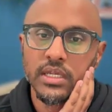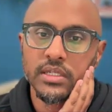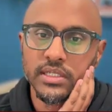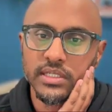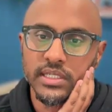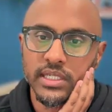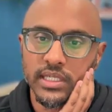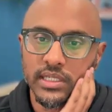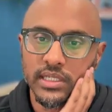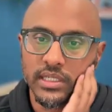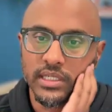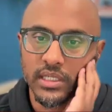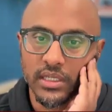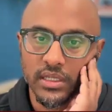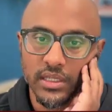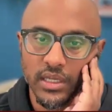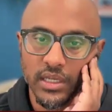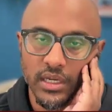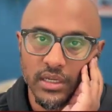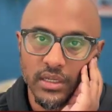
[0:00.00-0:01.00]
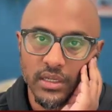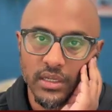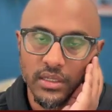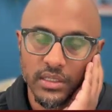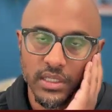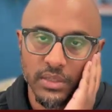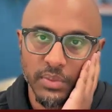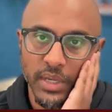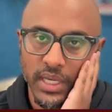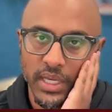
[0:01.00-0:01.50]
detailing
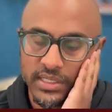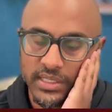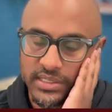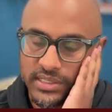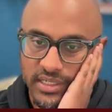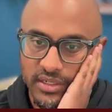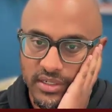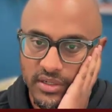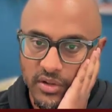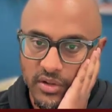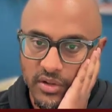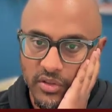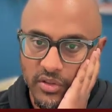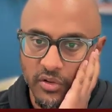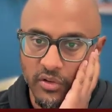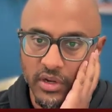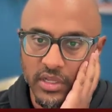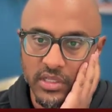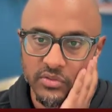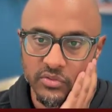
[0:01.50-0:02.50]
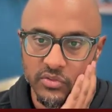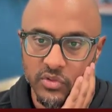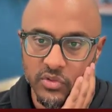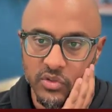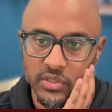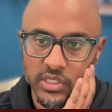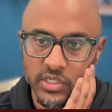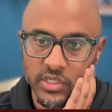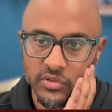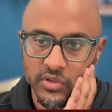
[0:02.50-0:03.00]
the Palestinian Authority's
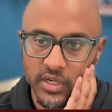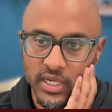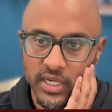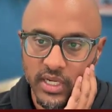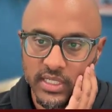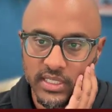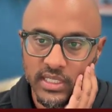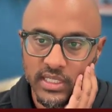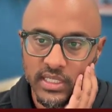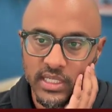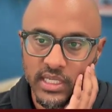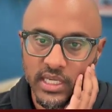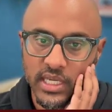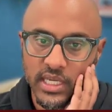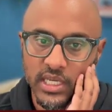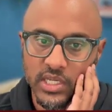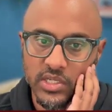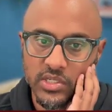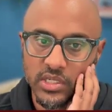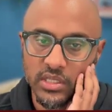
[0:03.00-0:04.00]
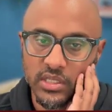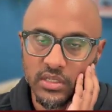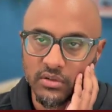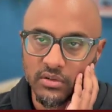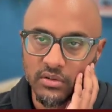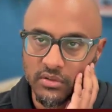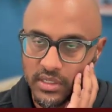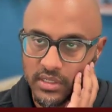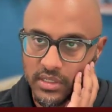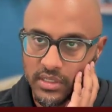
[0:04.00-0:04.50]
role in trying to engage in
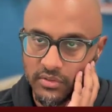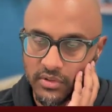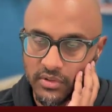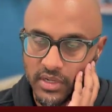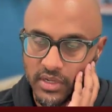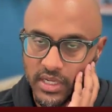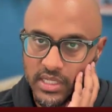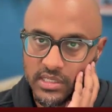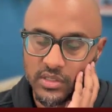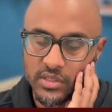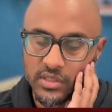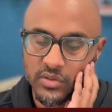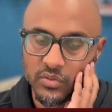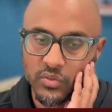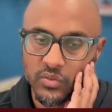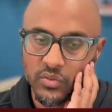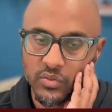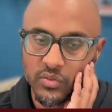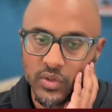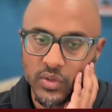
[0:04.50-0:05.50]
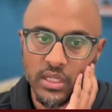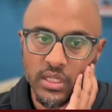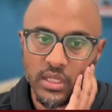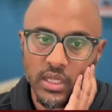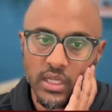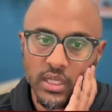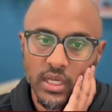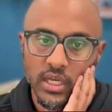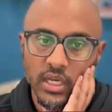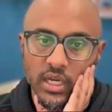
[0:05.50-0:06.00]
the raids as well,
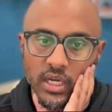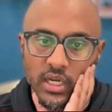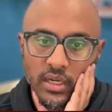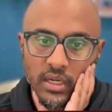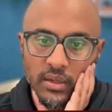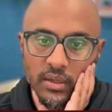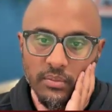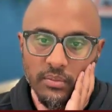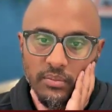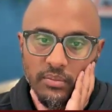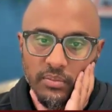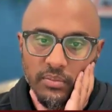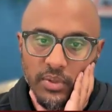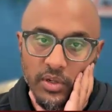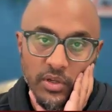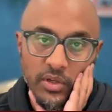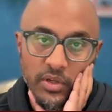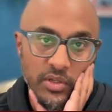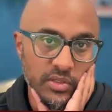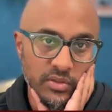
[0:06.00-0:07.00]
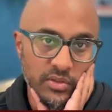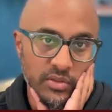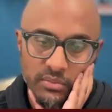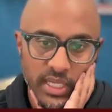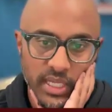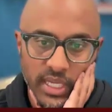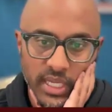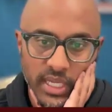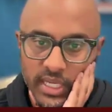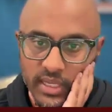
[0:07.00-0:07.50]
but also
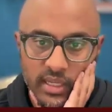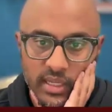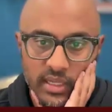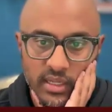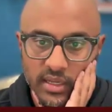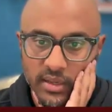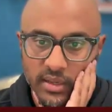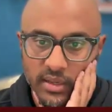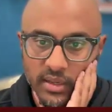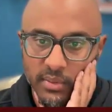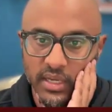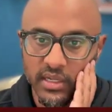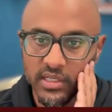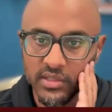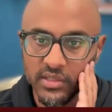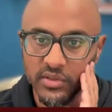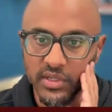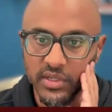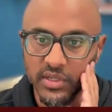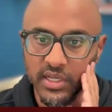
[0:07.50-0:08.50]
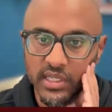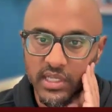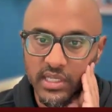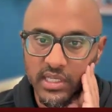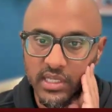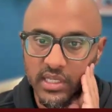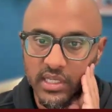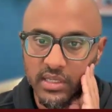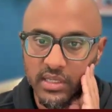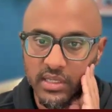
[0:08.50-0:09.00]
complaining about
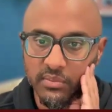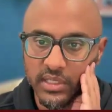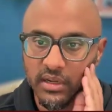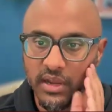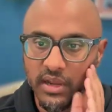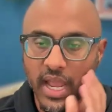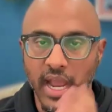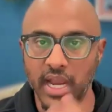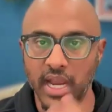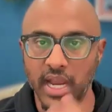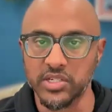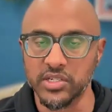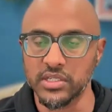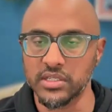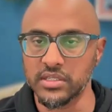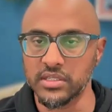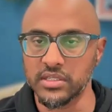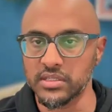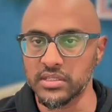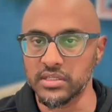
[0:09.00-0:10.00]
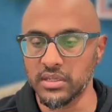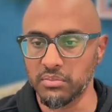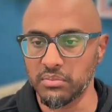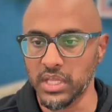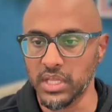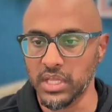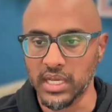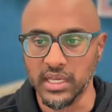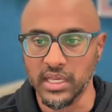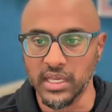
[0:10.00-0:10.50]
Israeli military actions in
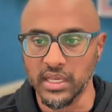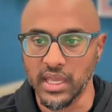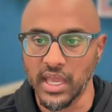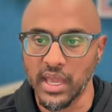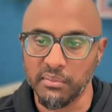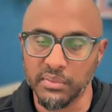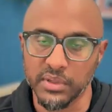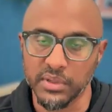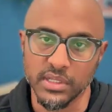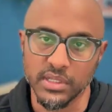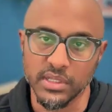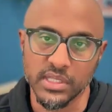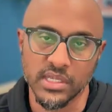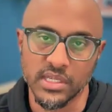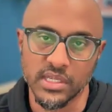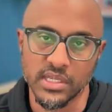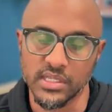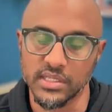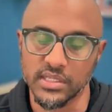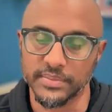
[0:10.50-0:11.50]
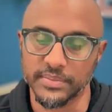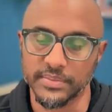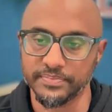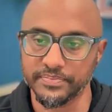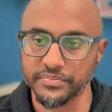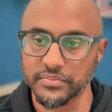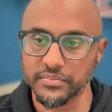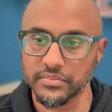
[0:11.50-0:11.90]
blocking ambulances.